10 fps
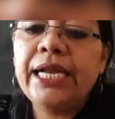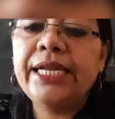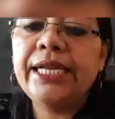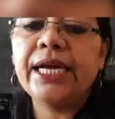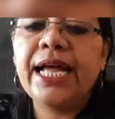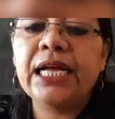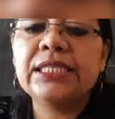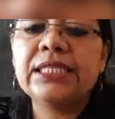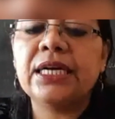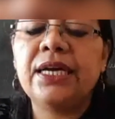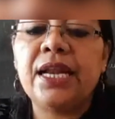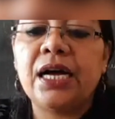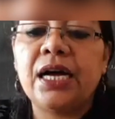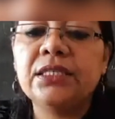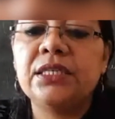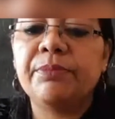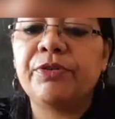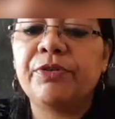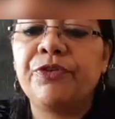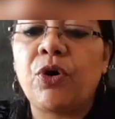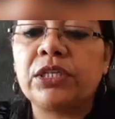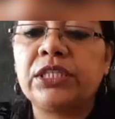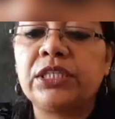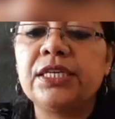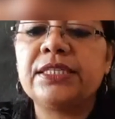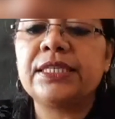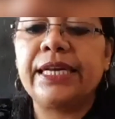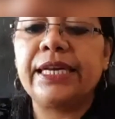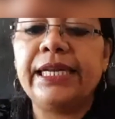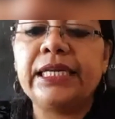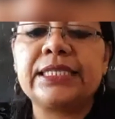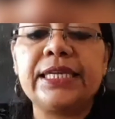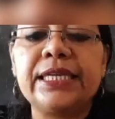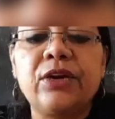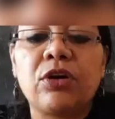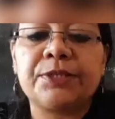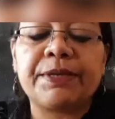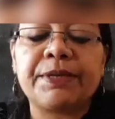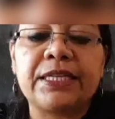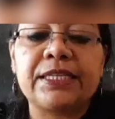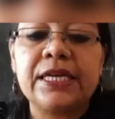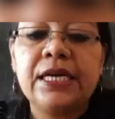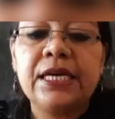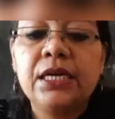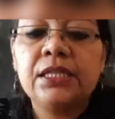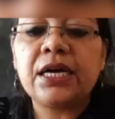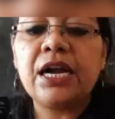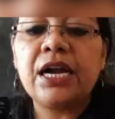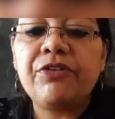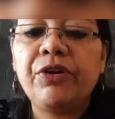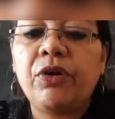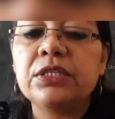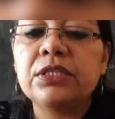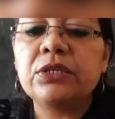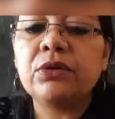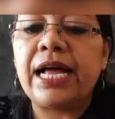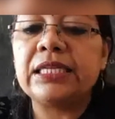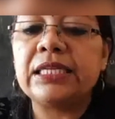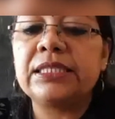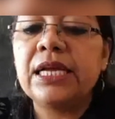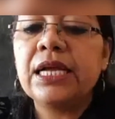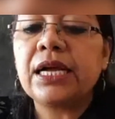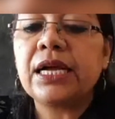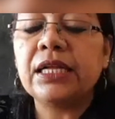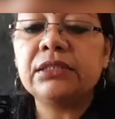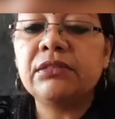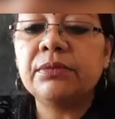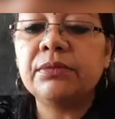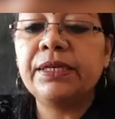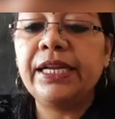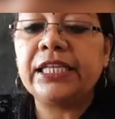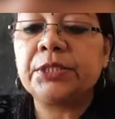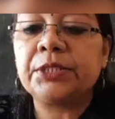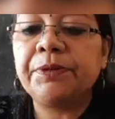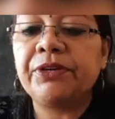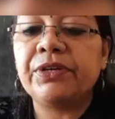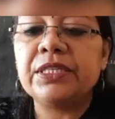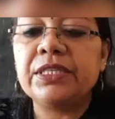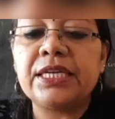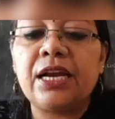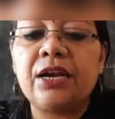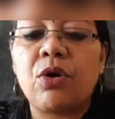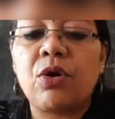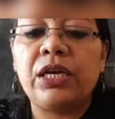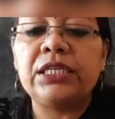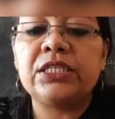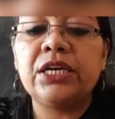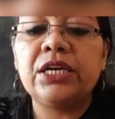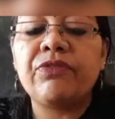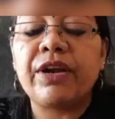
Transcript: India has a large number of doctors, clinics, and hospitals. The country also has considerable experience and knowledge